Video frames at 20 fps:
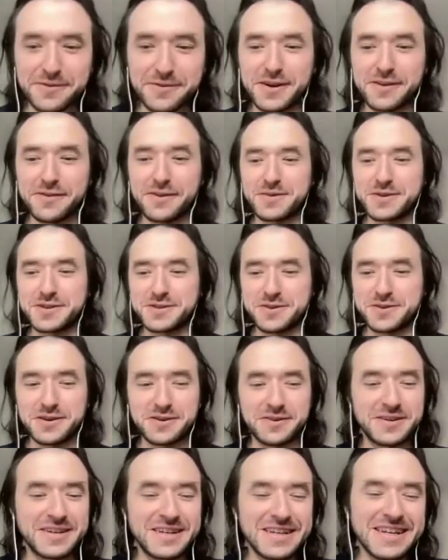having me,
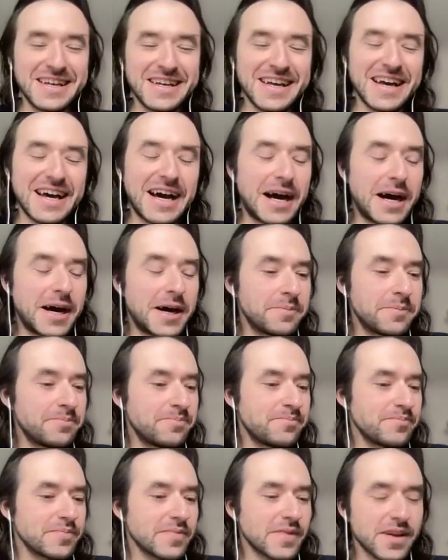Israel.
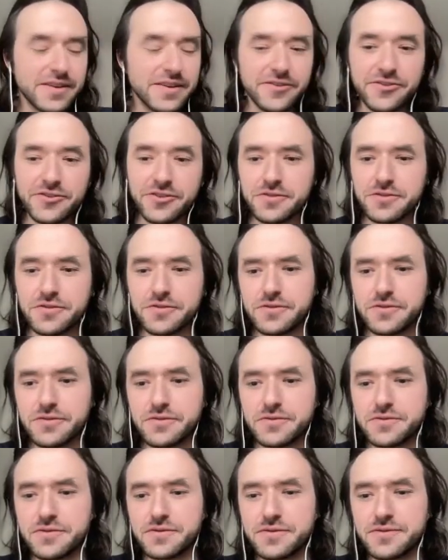
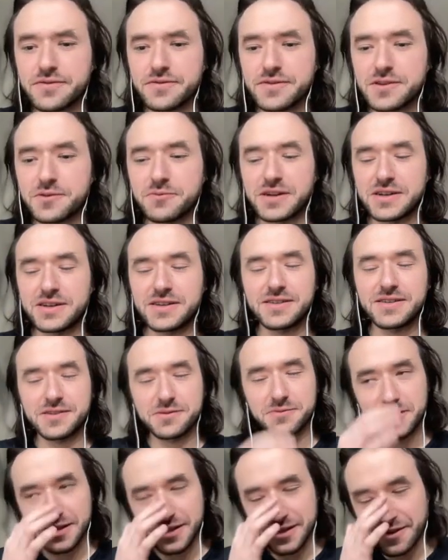So the
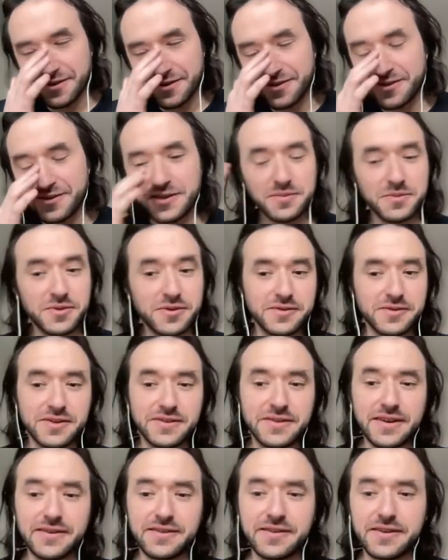way I see
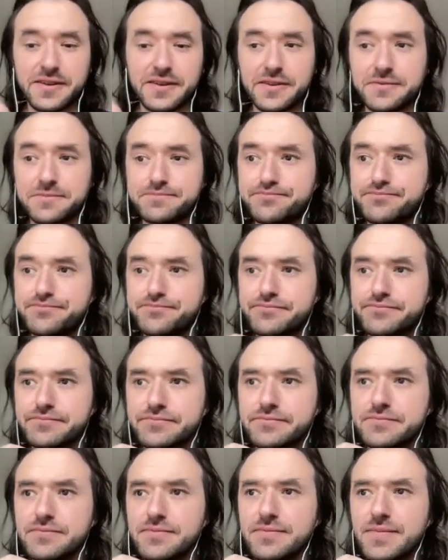multitasking
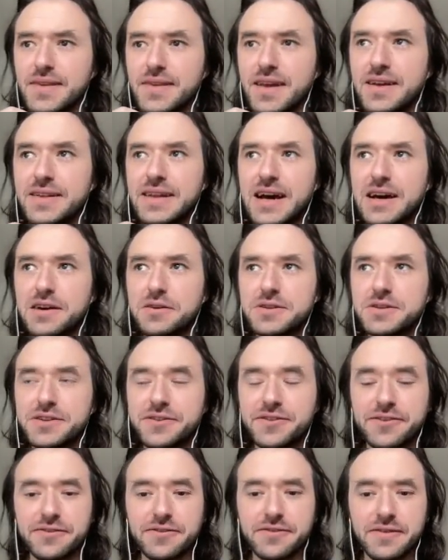and how
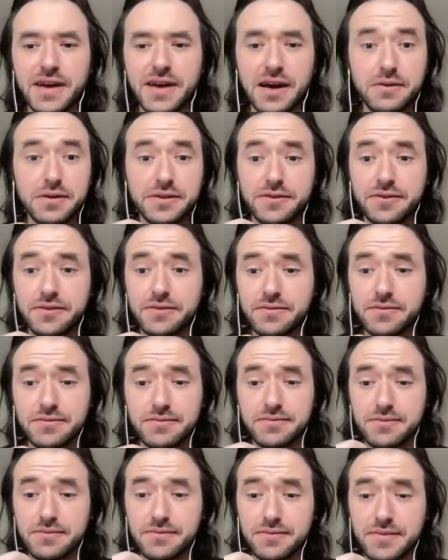it
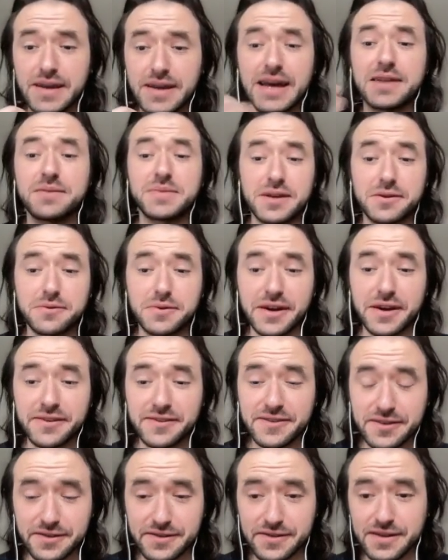can be a
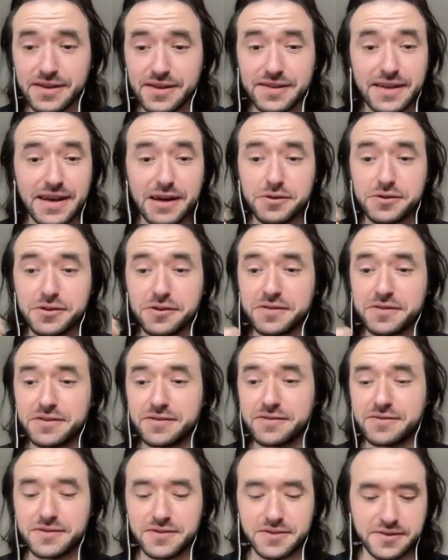waste and how it
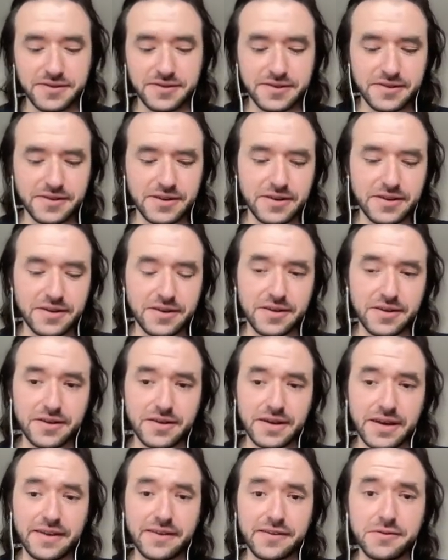often
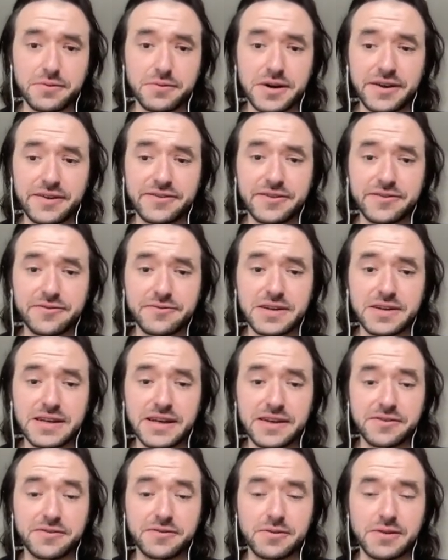is a waste is
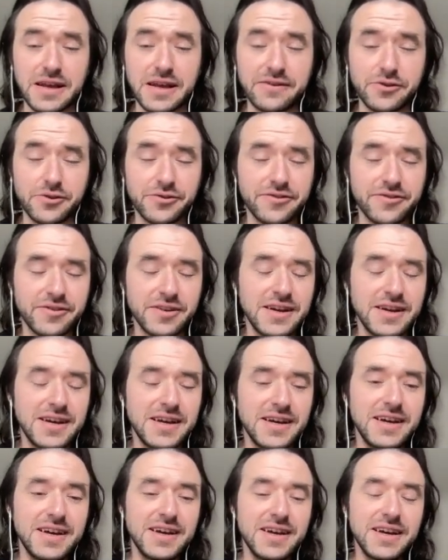really at two levels.
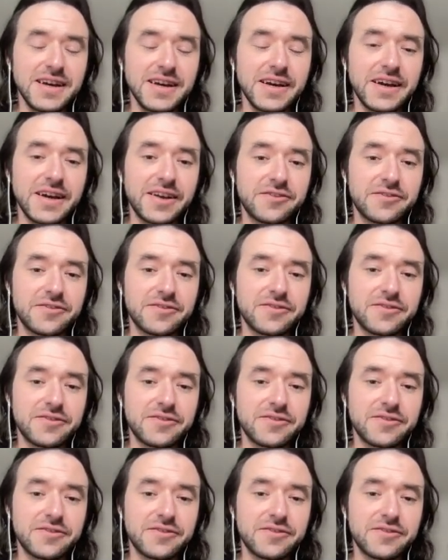Is